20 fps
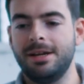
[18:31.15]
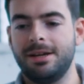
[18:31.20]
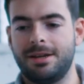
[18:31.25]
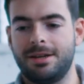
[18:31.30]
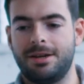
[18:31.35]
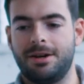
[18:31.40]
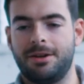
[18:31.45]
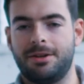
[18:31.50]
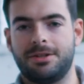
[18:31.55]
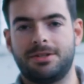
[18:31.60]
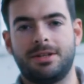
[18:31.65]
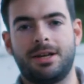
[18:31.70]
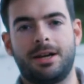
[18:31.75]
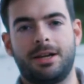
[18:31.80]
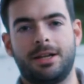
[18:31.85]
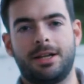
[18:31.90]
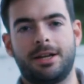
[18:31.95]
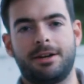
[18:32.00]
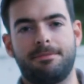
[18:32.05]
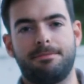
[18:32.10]
You know, there's not a
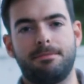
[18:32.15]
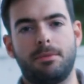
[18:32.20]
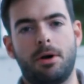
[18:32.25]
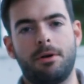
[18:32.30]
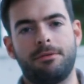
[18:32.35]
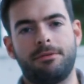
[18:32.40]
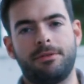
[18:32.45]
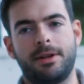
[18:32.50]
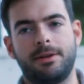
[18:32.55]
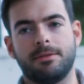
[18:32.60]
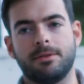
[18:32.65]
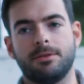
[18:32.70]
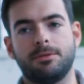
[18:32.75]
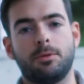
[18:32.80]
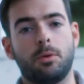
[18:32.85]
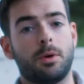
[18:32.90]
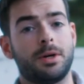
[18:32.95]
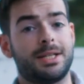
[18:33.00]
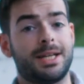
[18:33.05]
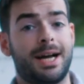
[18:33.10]
lot of malt flavor
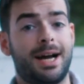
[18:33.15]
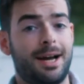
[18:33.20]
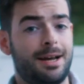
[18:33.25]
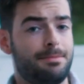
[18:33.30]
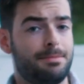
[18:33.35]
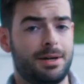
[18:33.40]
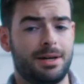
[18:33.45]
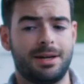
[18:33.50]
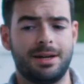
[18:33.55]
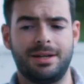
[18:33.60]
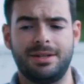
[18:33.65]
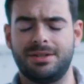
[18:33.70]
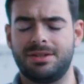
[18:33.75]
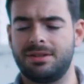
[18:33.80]
for it to hide behind.